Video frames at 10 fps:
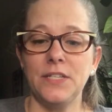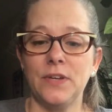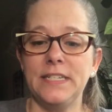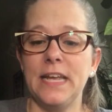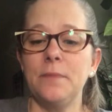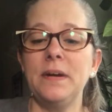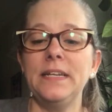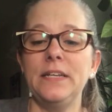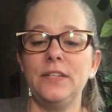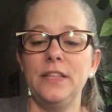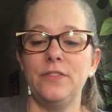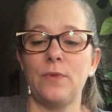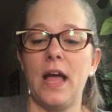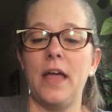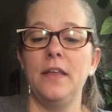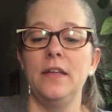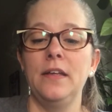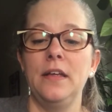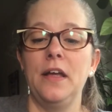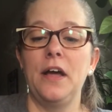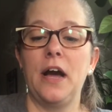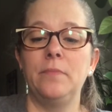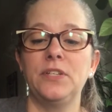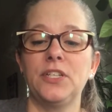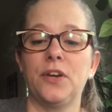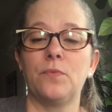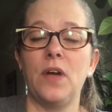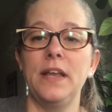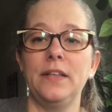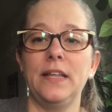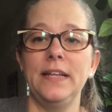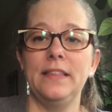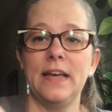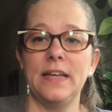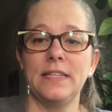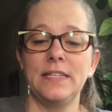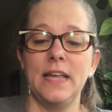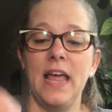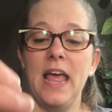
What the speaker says: So I take my needle and thread, I'm just going to run it like this,